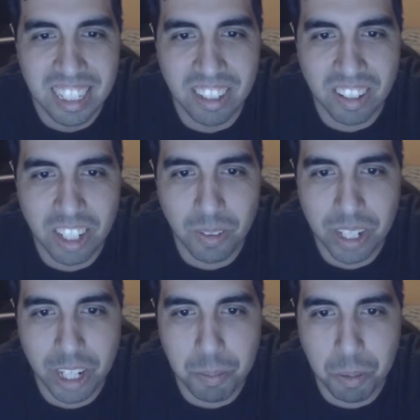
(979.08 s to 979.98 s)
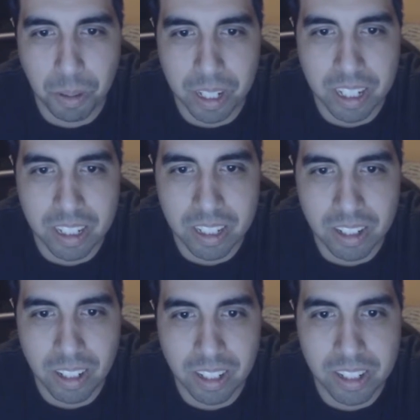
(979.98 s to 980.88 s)
I don't care what kind of pork it is,
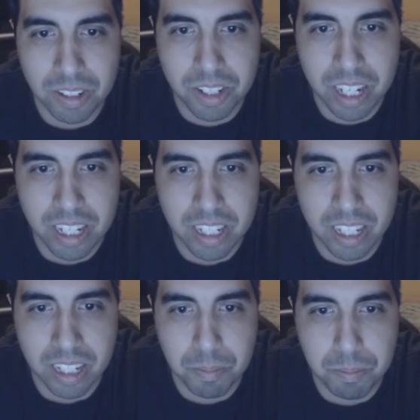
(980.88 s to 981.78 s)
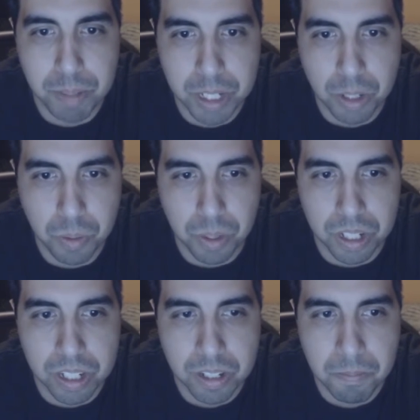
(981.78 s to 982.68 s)
as long as you chase it in Bisca
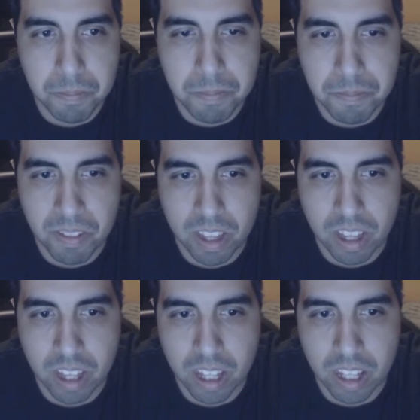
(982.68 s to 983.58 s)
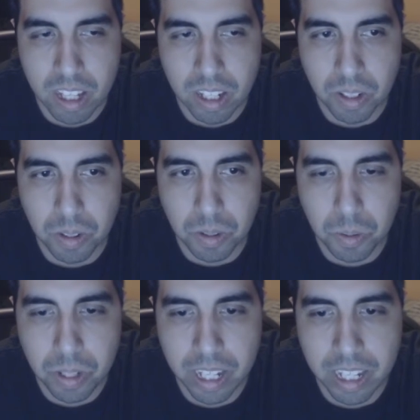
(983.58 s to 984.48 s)
Woods.
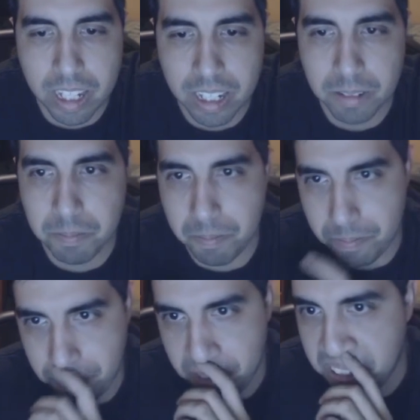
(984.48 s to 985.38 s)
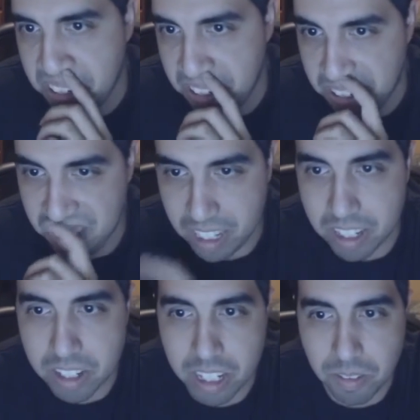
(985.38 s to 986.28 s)
Okay. Let
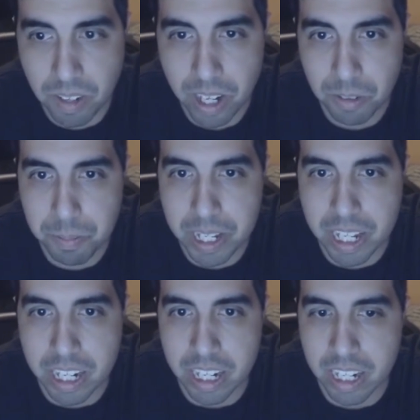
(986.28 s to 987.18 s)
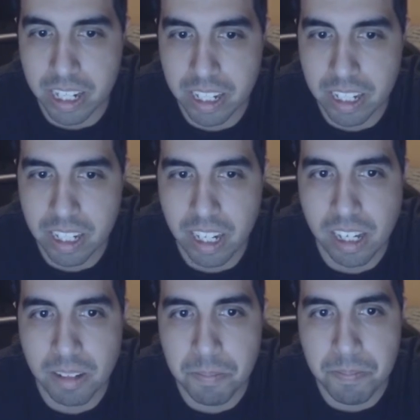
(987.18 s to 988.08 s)
the second round begin.
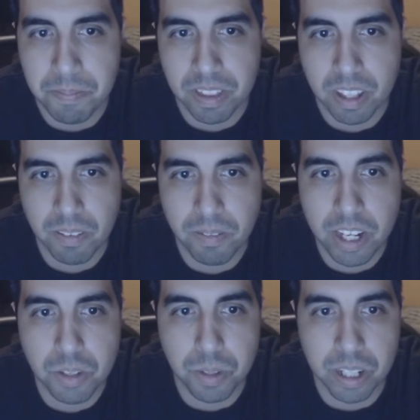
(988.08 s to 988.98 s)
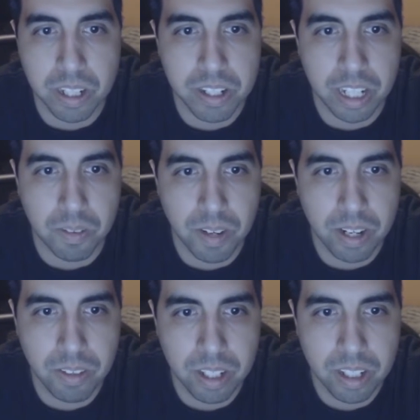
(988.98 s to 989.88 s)
Phase one of the second
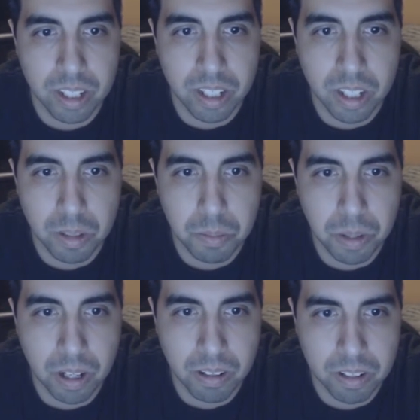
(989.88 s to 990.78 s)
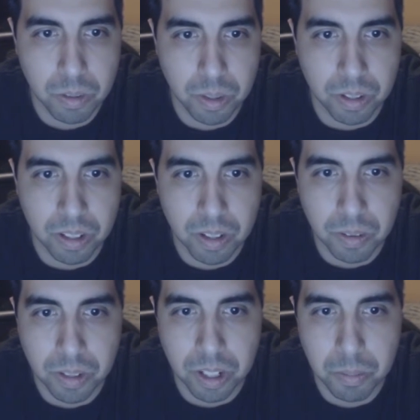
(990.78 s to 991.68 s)
round. Buhara's order.
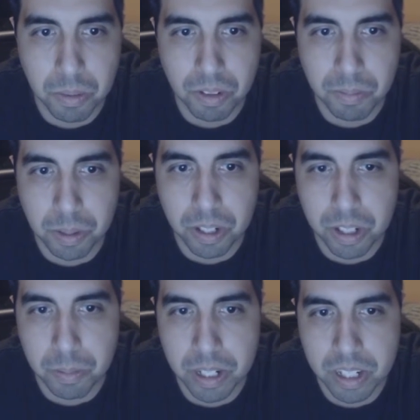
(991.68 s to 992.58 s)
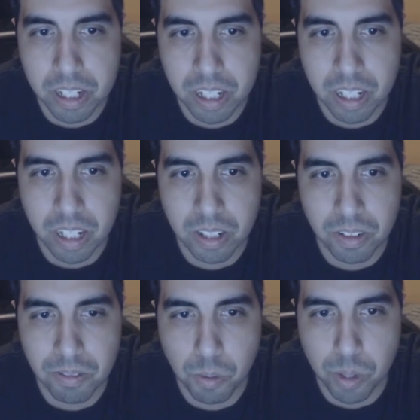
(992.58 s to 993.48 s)
Number of participants, one
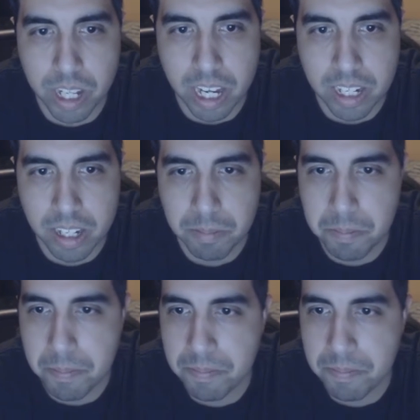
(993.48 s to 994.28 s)
hundred forty-eight.